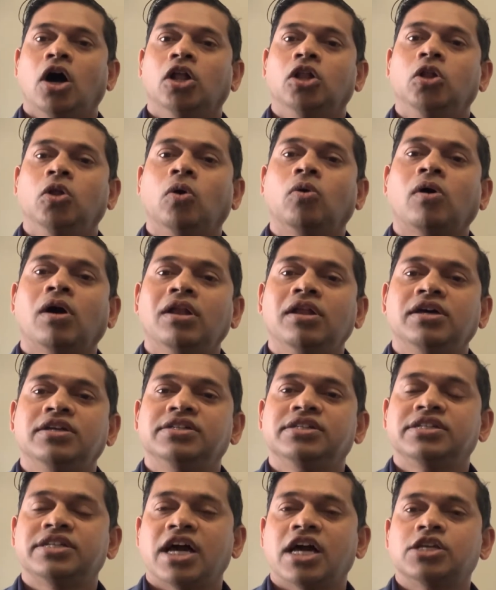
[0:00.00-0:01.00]
Local
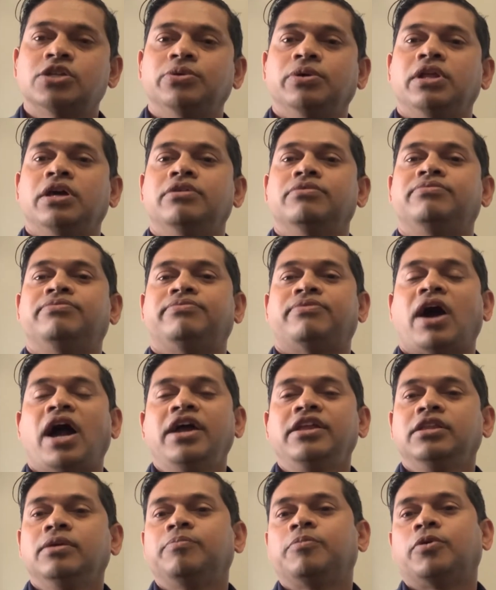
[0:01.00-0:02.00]
agent actually
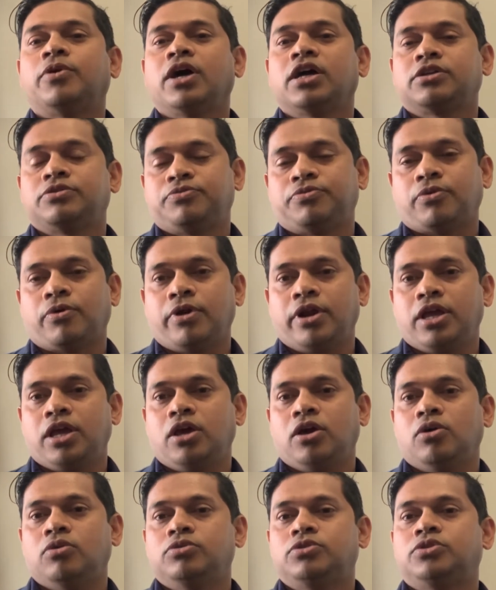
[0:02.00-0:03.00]
find the product for
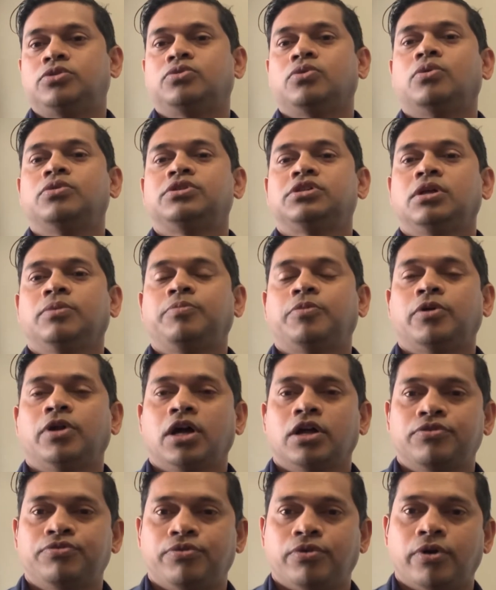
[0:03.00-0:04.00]
you, source the
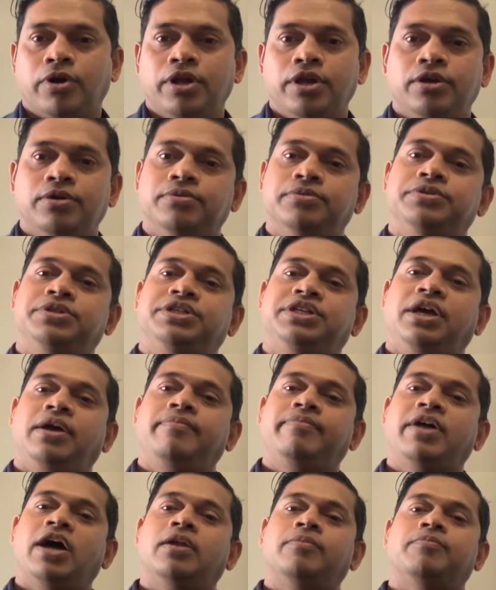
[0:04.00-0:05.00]
product for you,
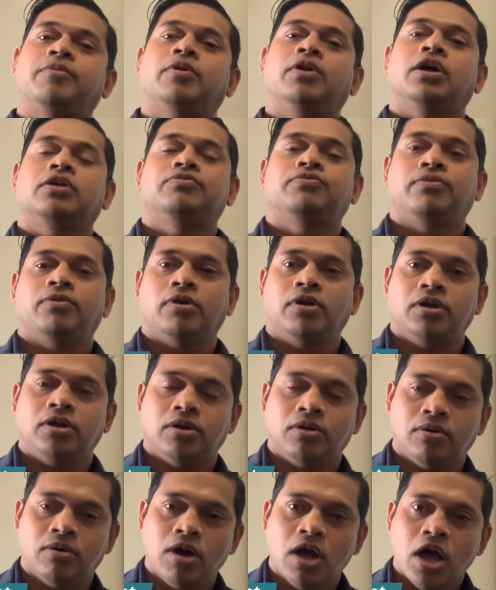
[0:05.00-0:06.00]
ship that product for
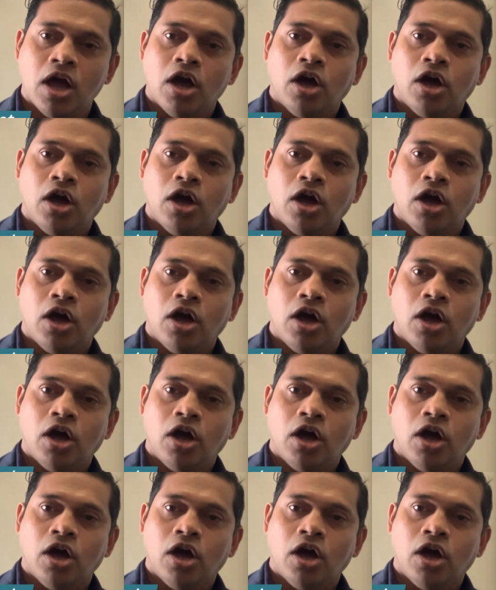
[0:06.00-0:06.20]
you,